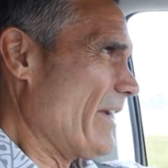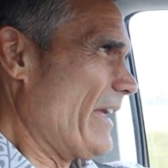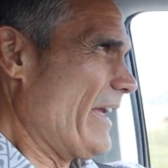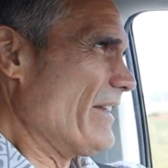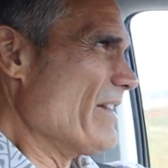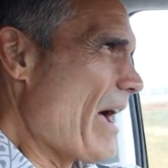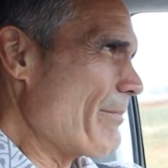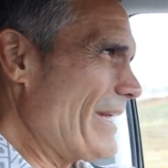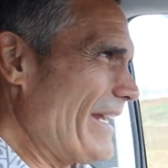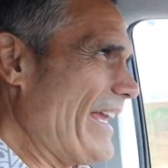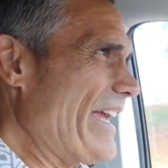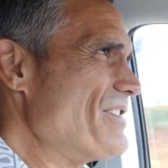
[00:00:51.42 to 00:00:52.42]
And not
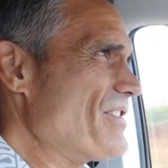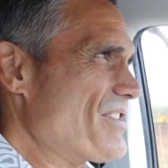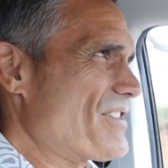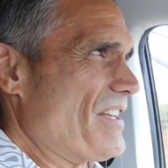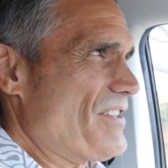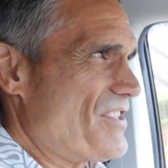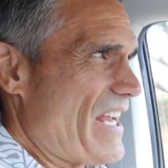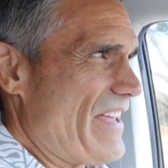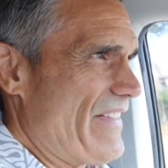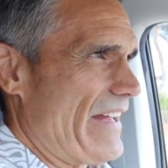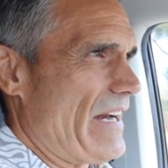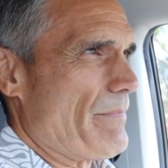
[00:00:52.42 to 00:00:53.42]
many agents can
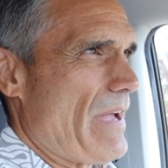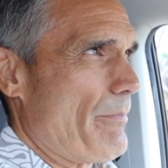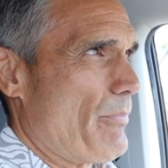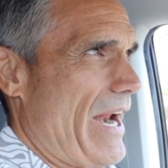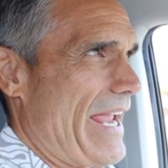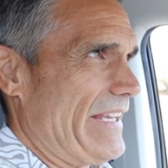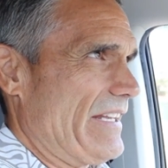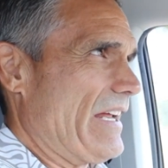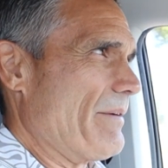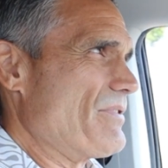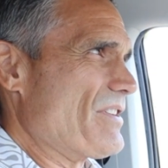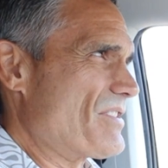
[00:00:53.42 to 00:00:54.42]
say that. I'm not bragging,
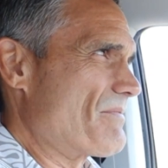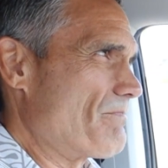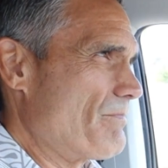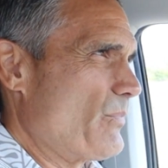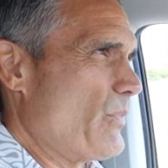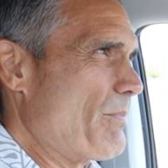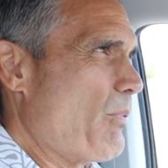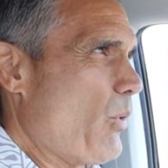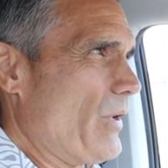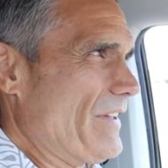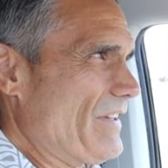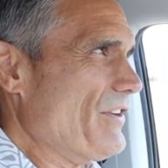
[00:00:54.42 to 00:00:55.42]
I'm just
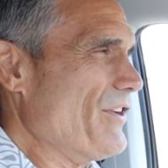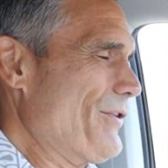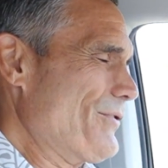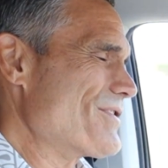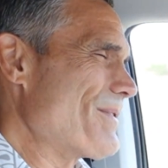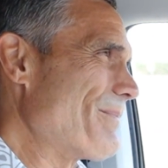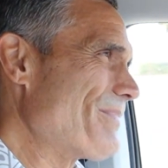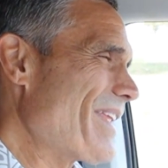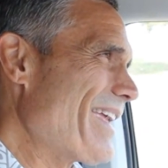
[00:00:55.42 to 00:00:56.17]
reporting the news.